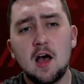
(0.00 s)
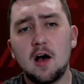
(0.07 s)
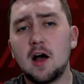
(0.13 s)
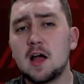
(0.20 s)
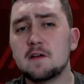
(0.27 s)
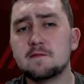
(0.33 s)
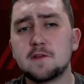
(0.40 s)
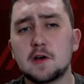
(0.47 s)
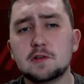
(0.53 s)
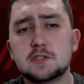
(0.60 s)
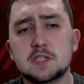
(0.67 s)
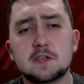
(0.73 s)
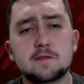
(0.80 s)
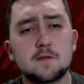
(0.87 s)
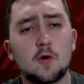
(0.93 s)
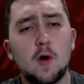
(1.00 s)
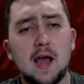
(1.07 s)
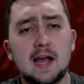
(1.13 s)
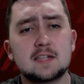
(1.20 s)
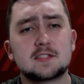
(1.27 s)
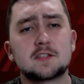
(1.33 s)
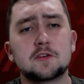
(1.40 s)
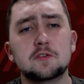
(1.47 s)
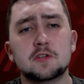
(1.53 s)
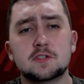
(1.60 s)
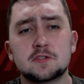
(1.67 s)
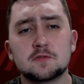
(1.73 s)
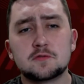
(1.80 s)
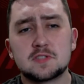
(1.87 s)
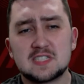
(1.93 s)
I am voting for at Gooner
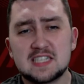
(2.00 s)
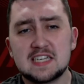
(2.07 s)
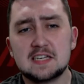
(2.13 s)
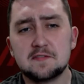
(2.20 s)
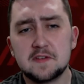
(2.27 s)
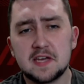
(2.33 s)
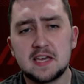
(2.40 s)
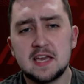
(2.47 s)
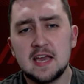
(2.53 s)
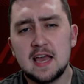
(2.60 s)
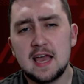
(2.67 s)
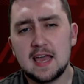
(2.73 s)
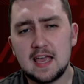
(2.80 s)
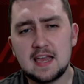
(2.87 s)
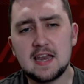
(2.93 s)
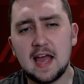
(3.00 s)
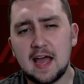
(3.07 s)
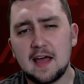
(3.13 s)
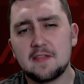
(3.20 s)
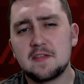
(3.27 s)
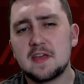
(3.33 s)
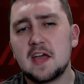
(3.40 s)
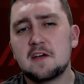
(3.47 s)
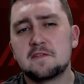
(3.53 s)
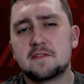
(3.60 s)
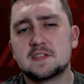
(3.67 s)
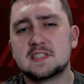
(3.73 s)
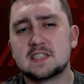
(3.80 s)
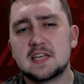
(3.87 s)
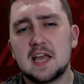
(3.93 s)
Talk CV in at the
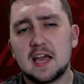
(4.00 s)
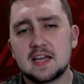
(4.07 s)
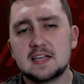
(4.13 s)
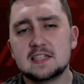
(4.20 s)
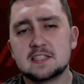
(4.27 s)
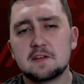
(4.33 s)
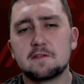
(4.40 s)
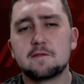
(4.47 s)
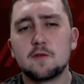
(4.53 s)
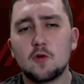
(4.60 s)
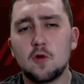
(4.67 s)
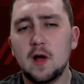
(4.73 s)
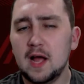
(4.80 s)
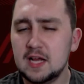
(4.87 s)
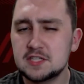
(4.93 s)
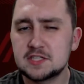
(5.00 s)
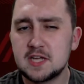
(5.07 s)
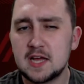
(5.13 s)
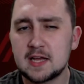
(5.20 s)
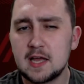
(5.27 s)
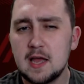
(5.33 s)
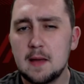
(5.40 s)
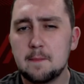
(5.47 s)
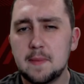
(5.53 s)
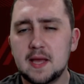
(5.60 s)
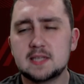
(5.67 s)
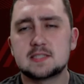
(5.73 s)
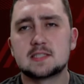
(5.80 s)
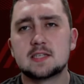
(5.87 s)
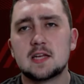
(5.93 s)
FCAs for hashtag
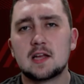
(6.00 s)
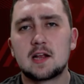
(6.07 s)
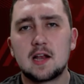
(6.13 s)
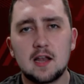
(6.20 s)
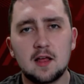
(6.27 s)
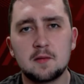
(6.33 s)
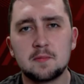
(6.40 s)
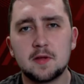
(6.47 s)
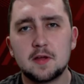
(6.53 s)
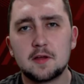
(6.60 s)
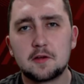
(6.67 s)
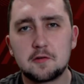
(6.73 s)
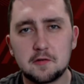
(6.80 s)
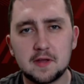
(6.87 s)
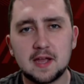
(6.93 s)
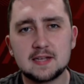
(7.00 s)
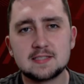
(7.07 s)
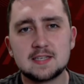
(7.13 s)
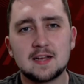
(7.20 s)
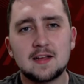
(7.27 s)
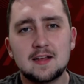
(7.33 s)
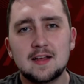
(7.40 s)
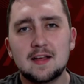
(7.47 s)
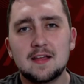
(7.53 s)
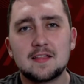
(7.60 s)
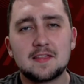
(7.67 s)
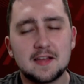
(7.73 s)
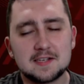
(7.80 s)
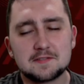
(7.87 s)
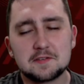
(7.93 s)
best club creator.
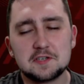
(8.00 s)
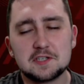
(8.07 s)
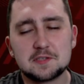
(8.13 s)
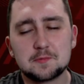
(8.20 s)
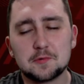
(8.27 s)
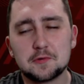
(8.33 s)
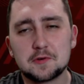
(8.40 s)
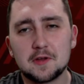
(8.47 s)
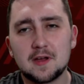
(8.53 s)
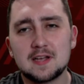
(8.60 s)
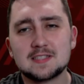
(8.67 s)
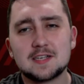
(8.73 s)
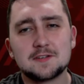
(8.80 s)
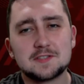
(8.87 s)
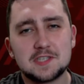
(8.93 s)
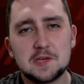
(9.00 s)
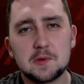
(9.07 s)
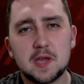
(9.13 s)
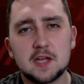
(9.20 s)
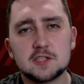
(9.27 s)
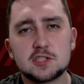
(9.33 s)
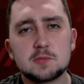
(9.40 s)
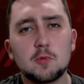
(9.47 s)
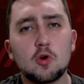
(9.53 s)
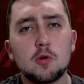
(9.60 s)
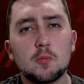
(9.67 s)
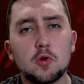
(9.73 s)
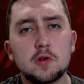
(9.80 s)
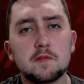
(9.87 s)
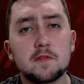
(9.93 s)
Thanks for your support, guys. I'll see you again tomorrow
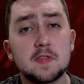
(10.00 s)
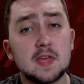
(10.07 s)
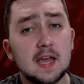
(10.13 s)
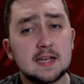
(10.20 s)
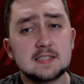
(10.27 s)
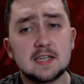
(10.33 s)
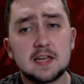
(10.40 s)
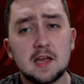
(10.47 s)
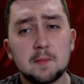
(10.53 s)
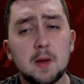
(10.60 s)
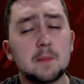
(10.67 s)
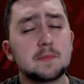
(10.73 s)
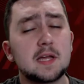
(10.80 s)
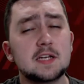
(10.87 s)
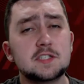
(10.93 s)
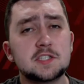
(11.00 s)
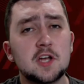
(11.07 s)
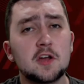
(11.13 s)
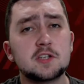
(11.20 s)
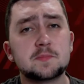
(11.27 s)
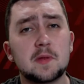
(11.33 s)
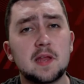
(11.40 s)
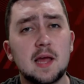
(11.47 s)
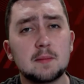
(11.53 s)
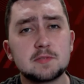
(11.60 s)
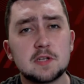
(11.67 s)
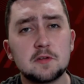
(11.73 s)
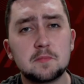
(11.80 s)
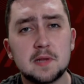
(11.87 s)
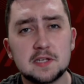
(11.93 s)
morning for the 8 a.m. update show. It's been an
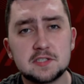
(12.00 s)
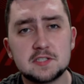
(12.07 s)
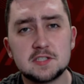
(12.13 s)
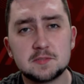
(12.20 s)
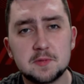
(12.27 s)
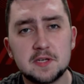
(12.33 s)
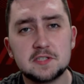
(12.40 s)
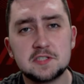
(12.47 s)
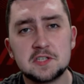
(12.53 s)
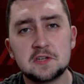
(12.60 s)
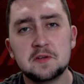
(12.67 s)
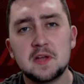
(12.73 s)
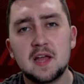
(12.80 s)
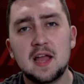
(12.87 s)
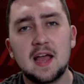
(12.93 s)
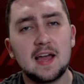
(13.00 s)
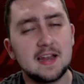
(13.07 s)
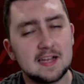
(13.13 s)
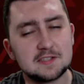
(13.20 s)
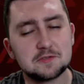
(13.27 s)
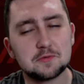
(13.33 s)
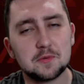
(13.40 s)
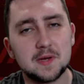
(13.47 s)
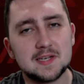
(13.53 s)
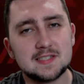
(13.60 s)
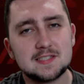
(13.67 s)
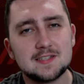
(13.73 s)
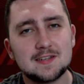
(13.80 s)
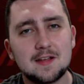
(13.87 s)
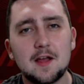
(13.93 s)
absolute pleasure to speak to you. And as
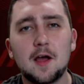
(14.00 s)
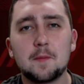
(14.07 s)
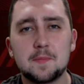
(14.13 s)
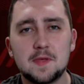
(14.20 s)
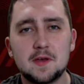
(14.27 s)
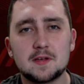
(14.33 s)
always, up the